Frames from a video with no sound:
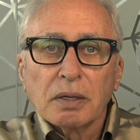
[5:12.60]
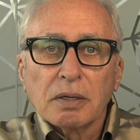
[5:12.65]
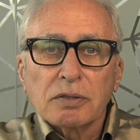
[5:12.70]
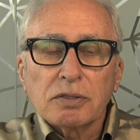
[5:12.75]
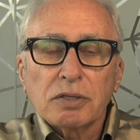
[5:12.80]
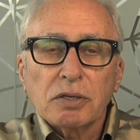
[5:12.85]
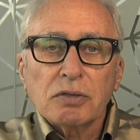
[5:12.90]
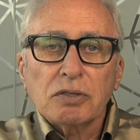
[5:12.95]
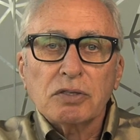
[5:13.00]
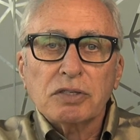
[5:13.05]

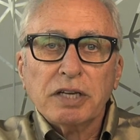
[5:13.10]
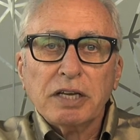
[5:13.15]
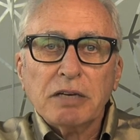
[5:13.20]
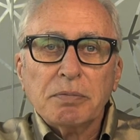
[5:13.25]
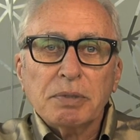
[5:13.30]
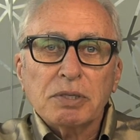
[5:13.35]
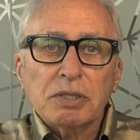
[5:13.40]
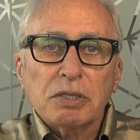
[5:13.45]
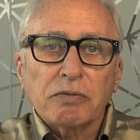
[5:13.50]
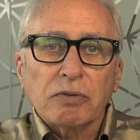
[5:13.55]
So
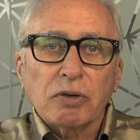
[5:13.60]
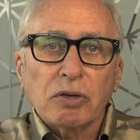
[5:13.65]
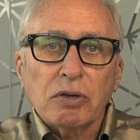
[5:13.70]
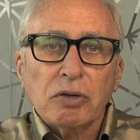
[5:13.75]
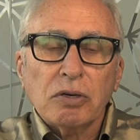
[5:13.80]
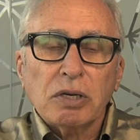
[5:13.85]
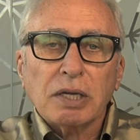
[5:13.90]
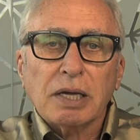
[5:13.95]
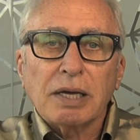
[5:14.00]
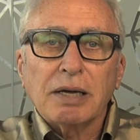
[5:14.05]
statements of
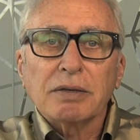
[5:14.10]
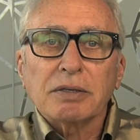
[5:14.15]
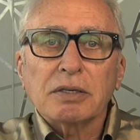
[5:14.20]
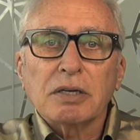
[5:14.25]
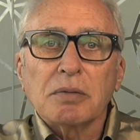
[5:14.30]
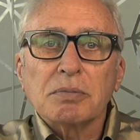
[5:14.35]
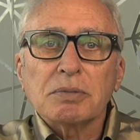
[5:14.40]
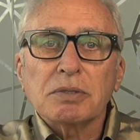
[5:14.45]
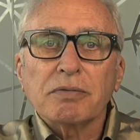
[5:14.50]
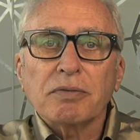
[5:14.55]
learning
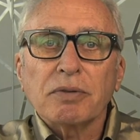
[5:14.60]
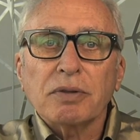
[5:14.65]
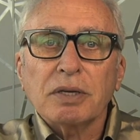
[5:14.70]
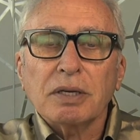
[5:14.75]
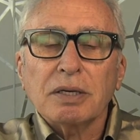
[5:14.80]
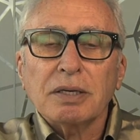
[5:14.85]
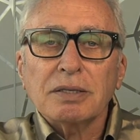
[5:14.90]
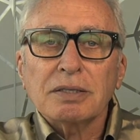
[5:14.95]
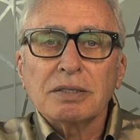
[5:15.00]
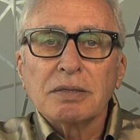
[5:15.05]
outcomes of
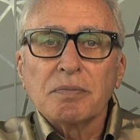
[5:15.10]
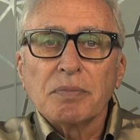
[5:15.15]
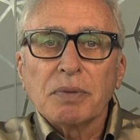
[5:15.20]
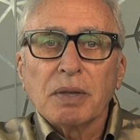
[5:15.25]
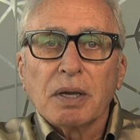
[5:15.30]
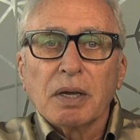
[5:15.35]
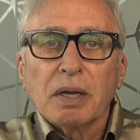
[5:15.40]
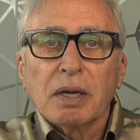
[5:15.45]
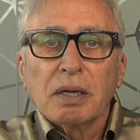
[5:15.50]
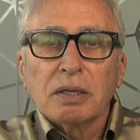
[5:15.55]
these,
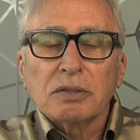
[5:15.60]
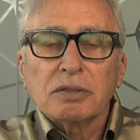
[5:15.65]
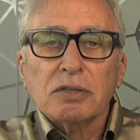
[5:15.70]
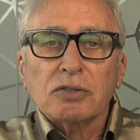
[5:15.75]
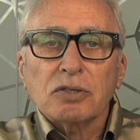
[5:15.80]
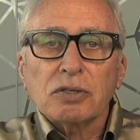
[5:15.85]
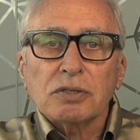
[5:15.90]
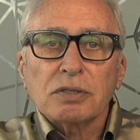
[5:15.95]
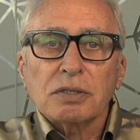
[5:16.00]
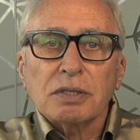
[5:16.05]

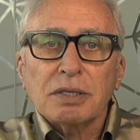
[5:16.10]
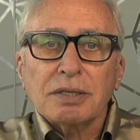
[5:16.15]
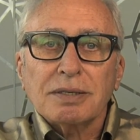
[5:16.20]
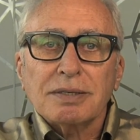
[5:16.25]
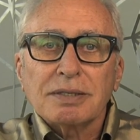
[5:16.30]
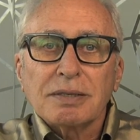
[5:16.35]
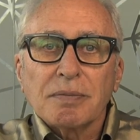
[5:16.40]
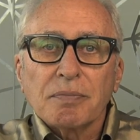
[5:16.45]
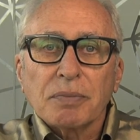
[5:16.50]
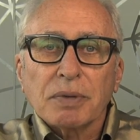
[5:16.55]
such as
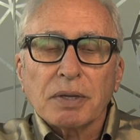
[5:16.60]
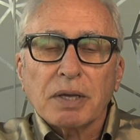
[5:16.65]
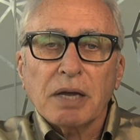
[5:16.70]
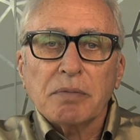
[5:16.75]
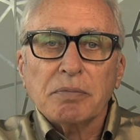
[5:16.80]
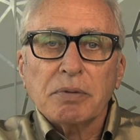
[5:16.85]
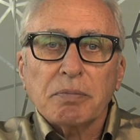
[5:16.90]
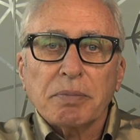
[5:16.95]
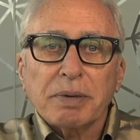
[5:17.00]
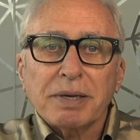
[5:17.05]
these,
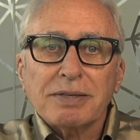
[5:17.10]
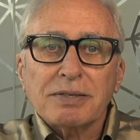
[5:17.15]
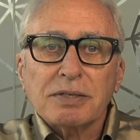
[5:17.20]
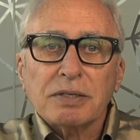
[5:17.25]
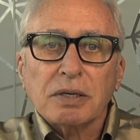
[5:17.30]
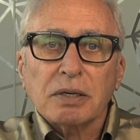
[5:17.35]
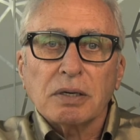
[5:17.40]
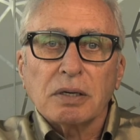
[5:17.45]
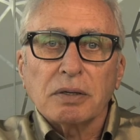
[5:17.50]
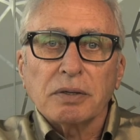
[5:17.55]
can be
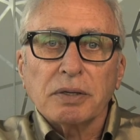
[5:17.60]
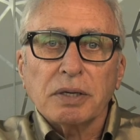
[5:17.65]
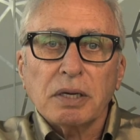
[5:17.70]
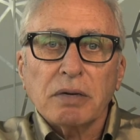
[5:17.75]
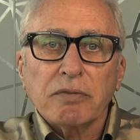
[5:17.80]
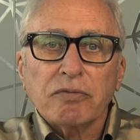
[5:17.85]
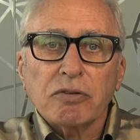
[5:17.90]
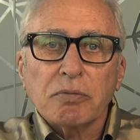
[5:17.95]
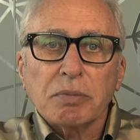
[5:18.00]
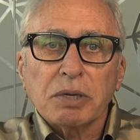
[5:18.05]
based on the
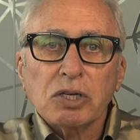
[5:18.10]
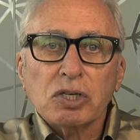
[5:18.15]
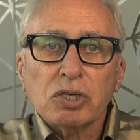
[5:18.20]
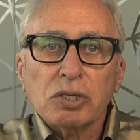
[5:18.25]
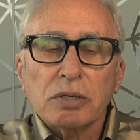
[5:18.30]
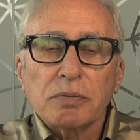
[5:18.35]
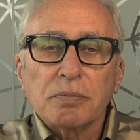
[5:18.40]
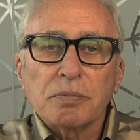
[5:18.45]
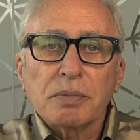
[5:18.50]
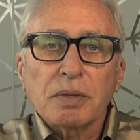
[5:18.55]

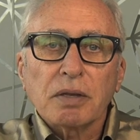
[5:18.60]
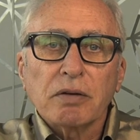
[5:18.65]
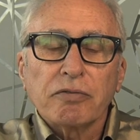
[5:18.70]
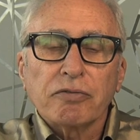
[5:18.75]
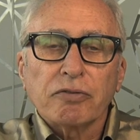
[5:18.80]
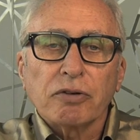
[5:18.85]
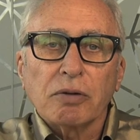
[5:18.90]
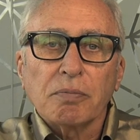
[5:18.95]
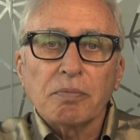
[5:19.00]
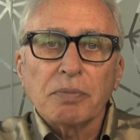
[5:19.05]
information
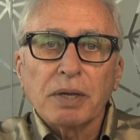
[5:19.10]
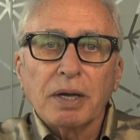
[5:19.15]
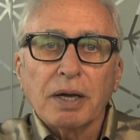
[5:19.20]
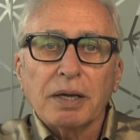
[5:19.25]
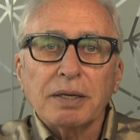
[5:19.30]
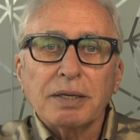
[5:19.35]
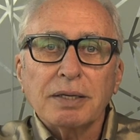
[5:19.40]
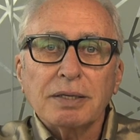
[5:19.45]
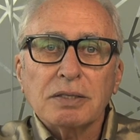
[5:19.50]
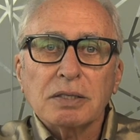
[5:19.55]
from a
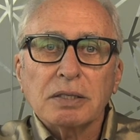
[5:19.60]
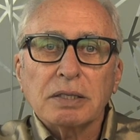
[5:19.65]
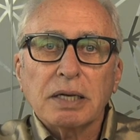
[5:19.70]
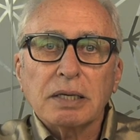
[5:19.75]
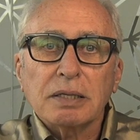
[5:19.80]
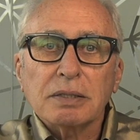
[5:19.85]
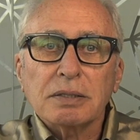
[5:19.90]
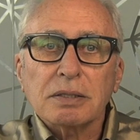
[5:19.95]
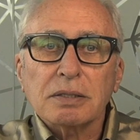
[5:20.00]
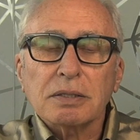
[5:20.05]
needs
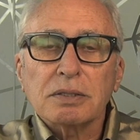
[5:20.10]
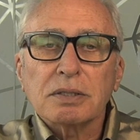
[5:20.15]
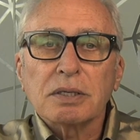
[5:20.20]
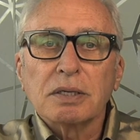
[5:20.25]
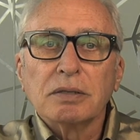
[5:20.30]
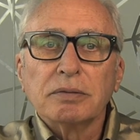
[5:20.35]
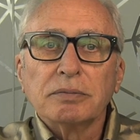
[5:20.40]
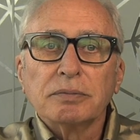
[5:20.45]
analysis.